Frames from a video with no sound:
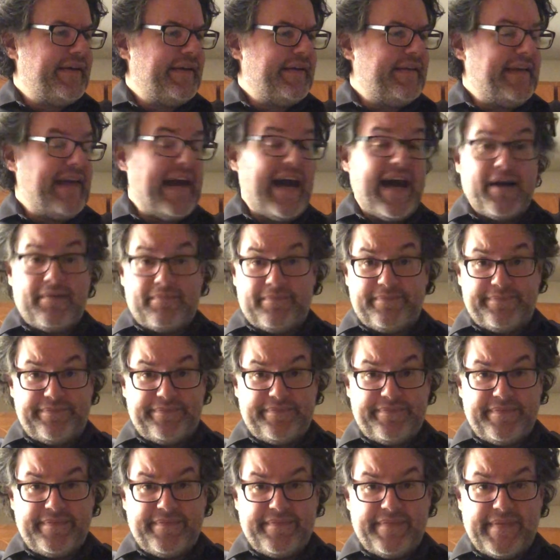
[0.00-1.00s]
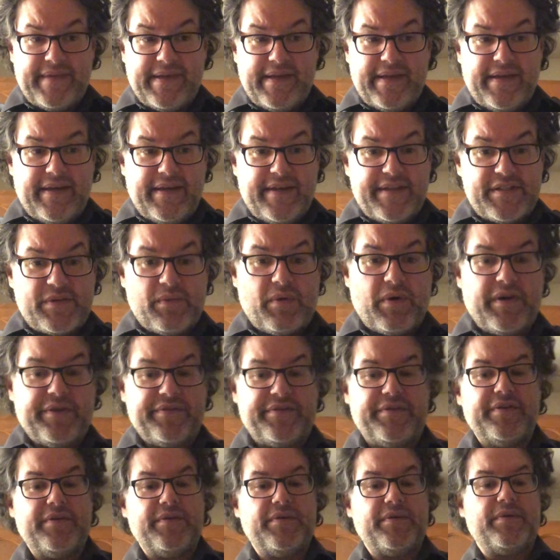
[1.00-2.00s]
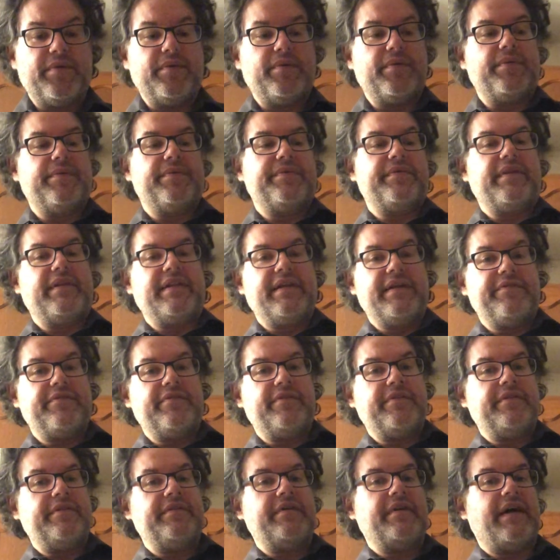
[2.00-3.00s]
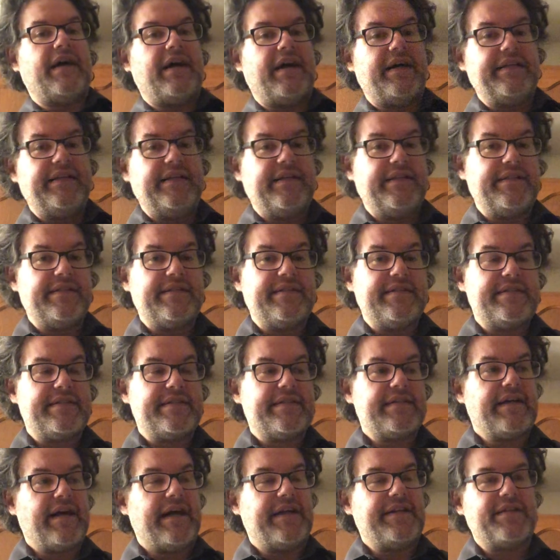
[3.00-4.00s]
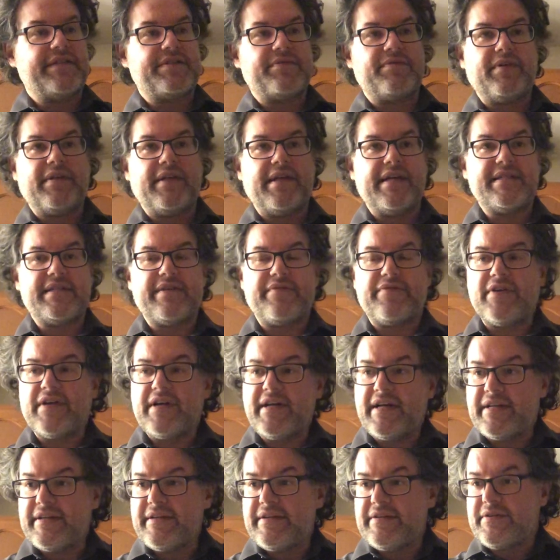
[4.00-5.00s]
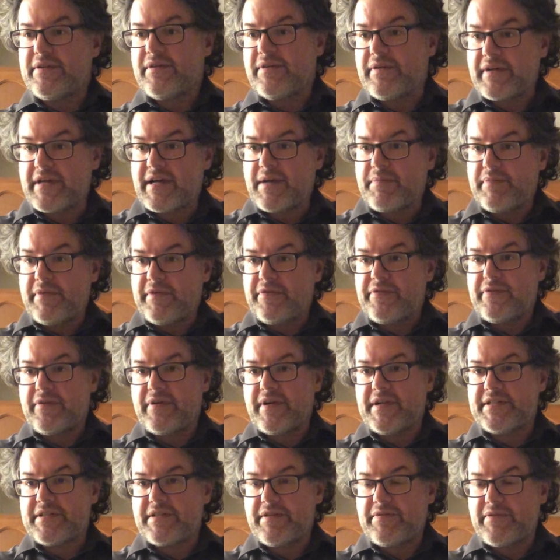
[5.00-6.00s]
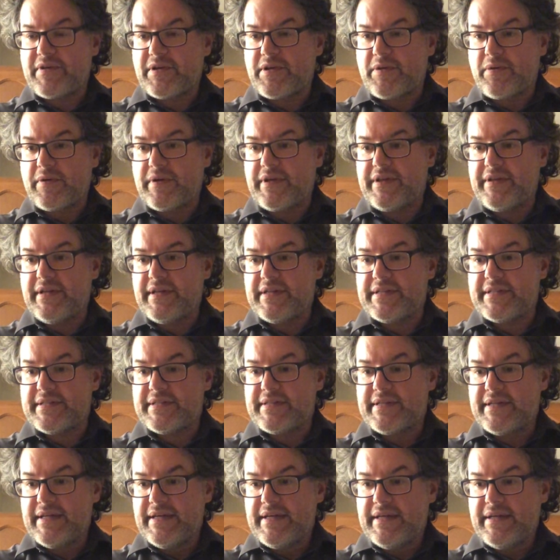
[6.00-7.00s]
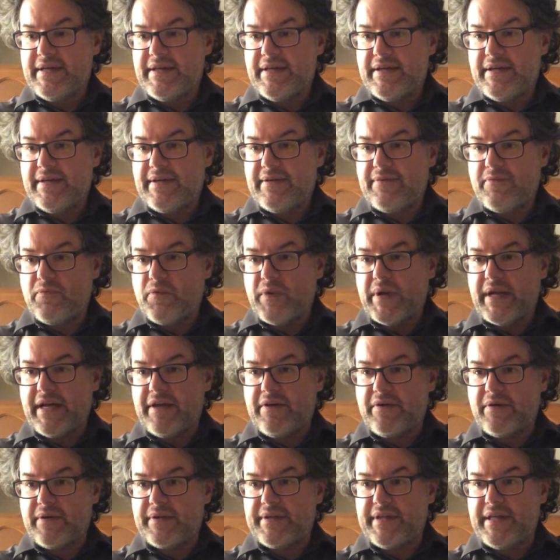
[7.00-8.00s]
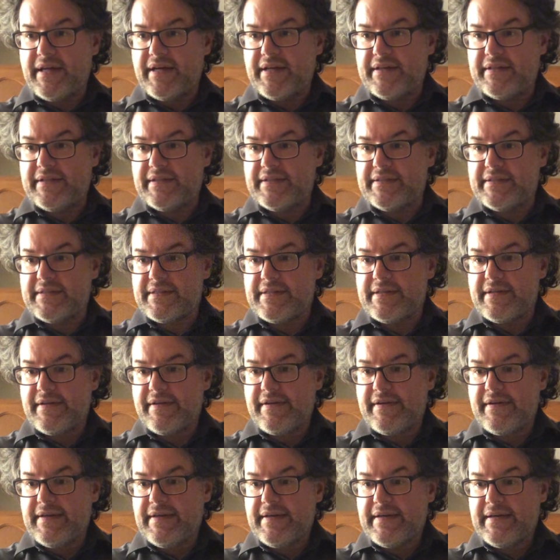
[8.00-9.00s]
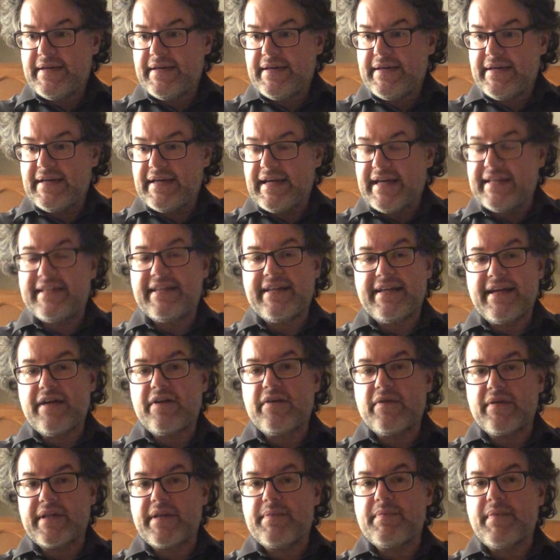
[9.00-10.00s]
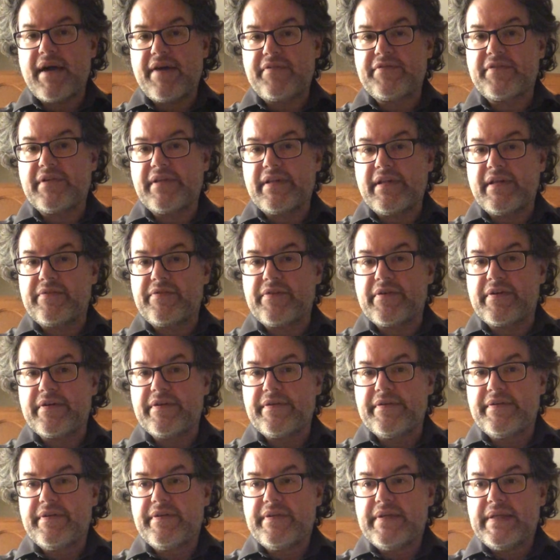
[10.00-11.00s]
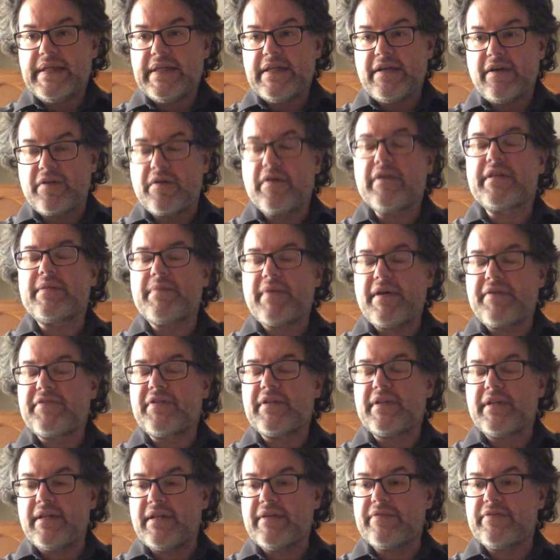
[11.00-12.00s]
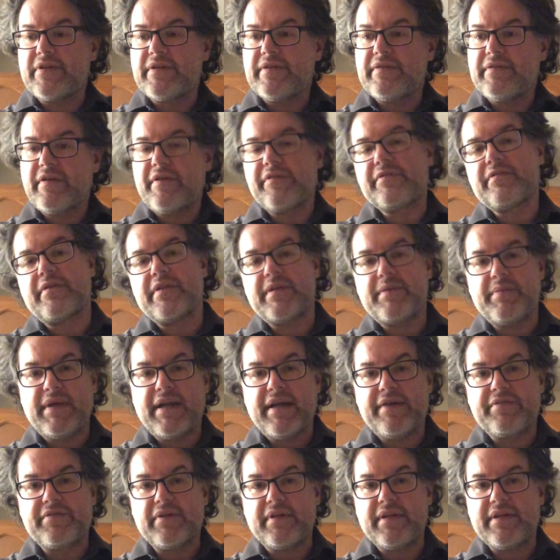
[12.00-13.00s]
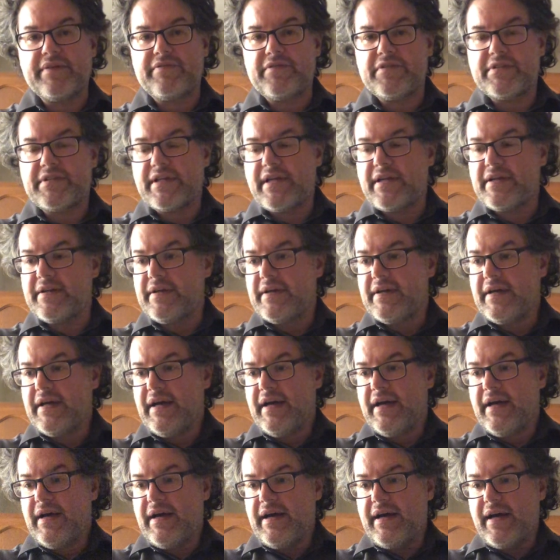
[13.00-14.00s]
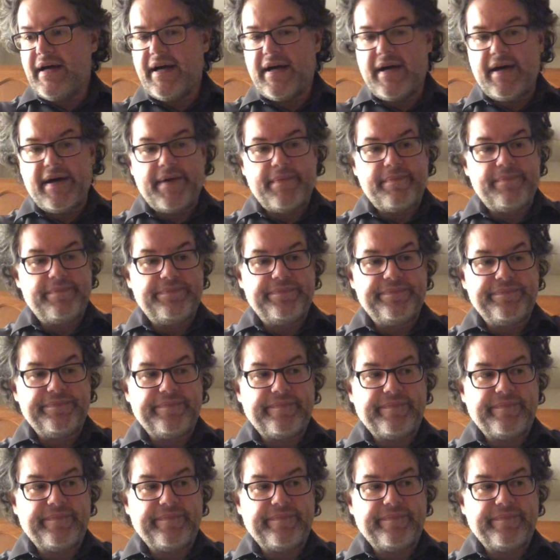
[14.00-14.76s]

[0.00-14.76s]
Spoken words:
Yeah. So I'll do the liver, onions. I just realized I forgot to look up before I start recording this when I cook the onions. I think I cook them after the liver. I'll cook them after the liver. I'll throw them in after the liver's done.